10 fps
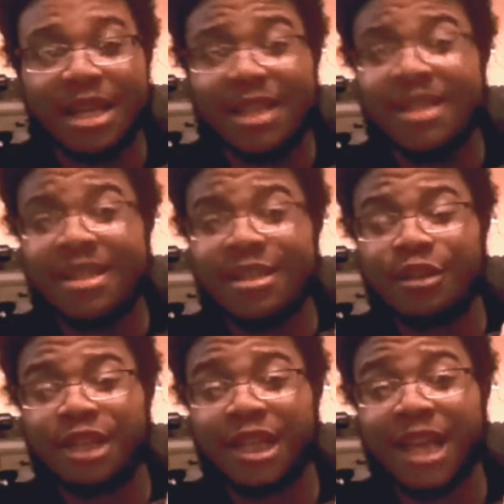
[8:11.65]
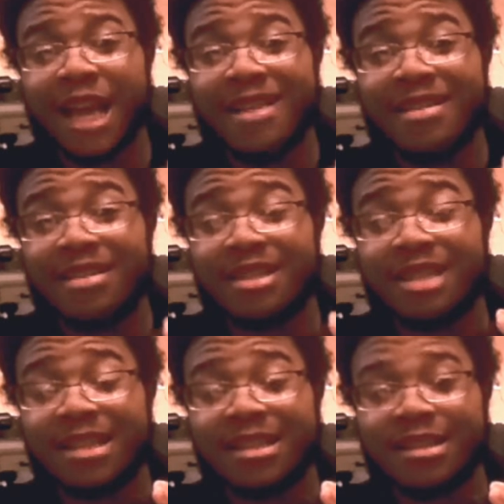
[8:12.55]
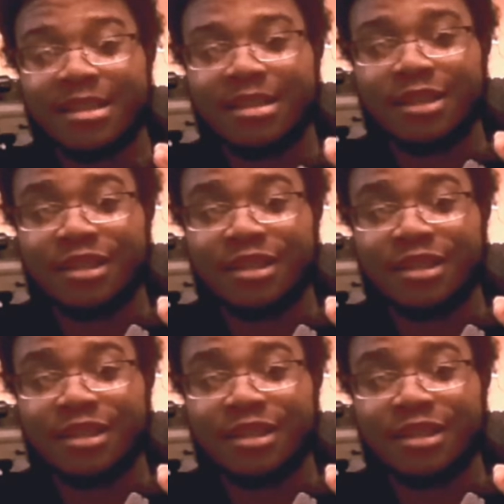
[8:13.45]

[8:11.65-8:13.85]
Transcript: This is a green gas, so this has the